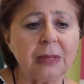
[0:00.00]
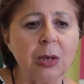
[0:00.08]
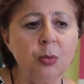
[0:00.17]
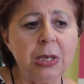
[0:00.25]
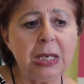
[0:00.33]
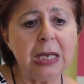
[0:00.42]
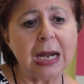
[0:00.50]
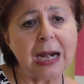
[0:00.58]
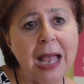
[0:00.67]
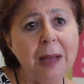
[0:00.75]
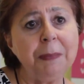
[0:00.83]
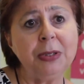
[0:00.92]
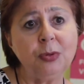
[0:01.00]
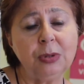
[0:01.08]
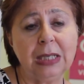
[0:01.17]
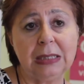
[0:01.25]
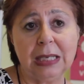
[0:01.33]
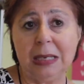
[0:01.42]
we are happy to
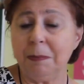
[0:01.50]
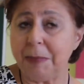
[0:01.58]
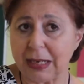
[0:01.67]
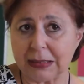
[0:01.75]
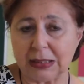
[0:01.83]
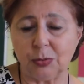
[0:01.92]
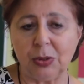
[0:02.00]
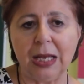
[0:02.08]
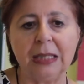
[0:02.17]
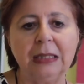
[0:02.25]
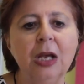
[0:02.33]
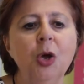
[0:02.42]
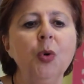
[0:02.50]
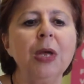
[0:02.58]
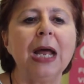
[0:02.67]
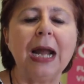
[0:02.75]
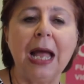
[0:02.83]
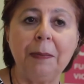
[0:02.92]
the impact that we had. We
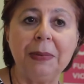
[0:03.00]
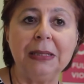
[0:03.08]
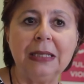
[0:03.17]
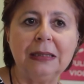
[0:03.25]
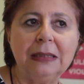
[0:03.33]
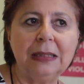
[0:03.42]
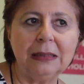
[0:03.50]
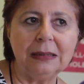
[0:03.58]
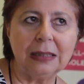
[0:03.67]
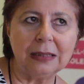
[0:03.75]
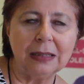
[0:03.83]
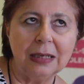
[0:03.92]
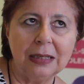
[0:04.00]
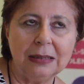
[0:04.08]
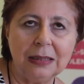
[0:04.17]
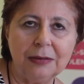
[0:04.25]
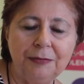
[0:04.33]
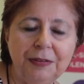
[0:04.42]
are happy that
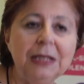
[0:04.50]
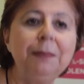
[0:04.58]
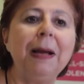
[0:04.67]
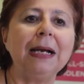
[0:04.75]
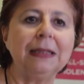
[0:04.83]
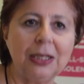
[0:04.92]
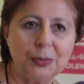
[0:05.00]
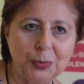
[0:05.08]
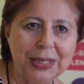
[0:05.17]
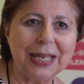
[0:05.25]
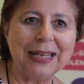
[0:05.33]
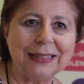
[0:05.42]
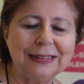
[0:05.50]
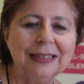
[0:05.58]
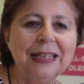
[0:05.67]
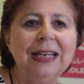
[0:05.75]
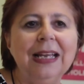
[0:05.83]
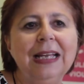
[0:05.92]
the feedback that we get.
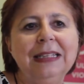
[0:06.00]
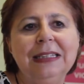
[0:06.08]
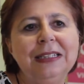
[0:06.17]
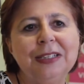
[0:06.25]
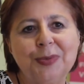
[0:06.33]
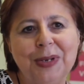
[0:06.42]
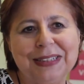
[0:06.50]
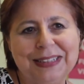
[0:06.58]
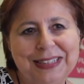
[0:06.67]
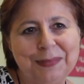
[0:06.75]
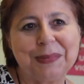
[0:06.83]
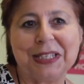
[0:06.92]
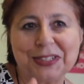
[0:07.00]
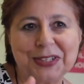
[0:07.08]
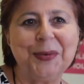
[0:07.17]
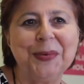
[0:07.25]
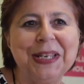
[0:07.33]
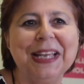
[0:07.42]
And this is what keeps us
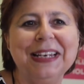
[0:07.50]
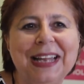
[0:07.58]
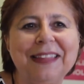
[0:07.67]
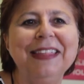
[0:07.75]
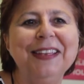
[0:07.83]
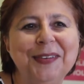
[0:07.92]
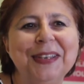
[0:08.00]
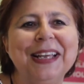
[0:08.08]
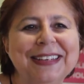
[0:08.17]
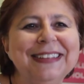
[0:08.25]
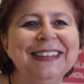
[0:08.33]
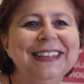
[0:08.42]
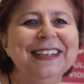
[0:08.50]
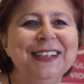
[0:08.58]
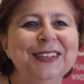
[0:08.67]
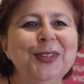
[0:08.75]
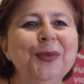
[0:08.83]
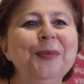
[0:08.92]
going. And I think we can
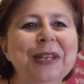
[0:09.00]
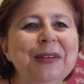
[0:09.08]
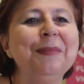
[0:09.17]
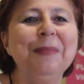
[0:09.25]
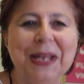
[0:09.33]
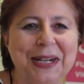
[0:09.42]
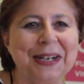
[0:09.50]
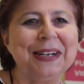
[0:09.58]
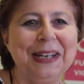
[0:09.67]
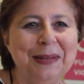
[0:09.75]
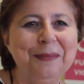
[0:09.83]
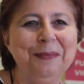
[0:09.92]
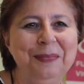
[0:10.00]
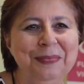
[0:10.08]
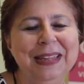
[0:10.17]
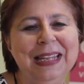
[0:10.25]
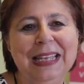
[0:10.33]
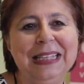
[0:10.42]
do even better.
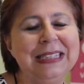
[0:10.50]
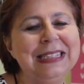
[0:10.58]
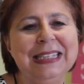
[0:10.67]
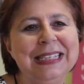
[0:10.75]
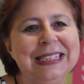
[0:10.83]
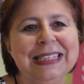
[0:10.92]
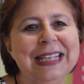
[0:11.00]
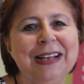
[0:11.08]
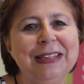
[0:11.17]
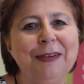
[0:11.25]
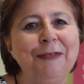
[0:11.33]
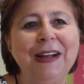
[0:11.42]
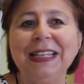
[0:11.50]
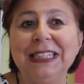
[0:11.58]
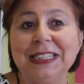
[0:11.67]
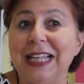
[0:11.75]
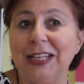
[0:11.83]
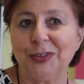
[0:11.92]
The fight
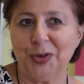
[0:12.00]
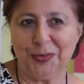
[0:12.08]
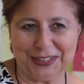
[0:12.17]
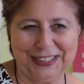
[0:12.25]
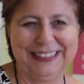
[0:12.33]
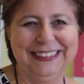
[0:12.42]
is not over.